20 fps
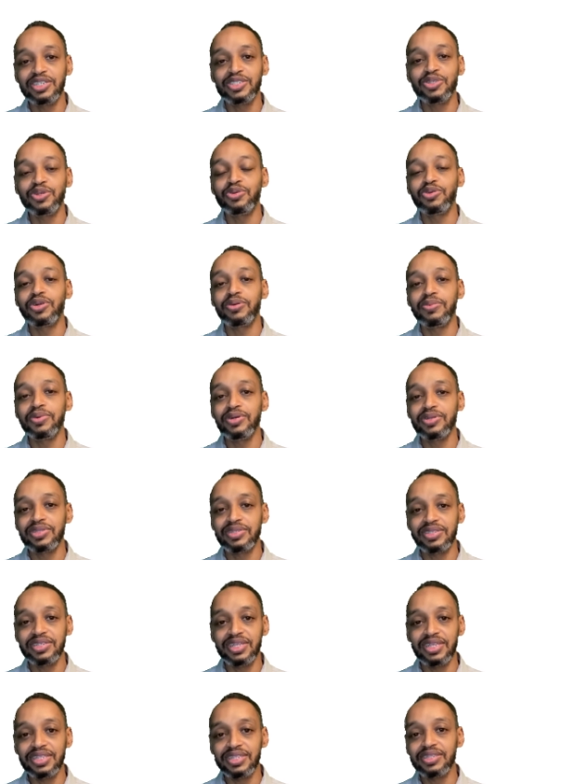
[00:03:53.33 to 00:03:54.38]
rescue robot,
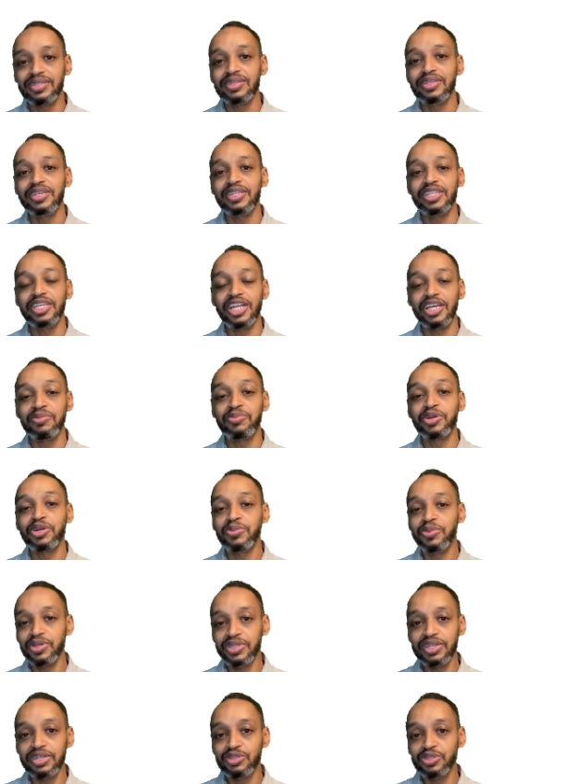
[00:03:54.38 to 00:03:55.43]
and terrain
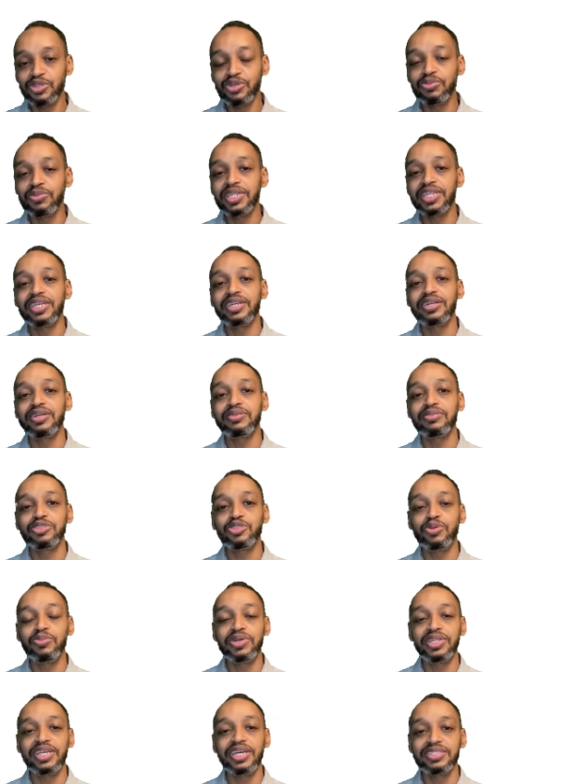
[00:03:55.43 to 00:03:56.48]
robot, and so many
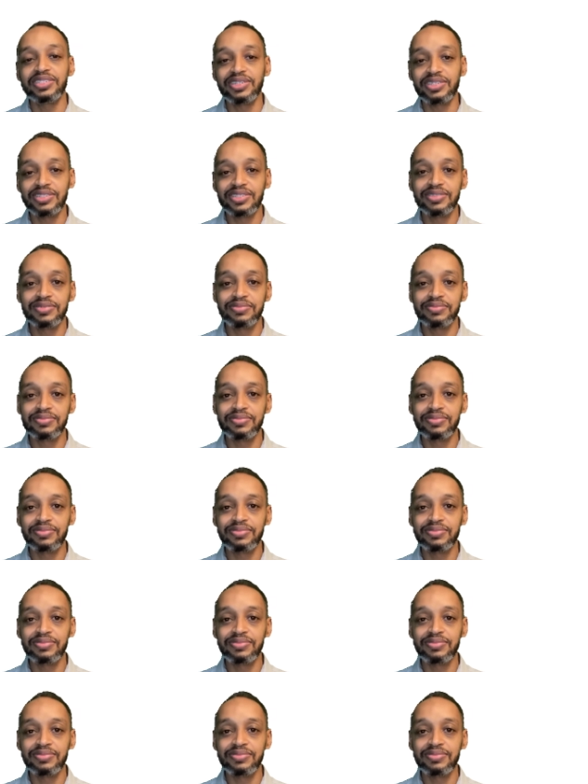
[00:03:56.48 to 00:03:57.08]
so many others.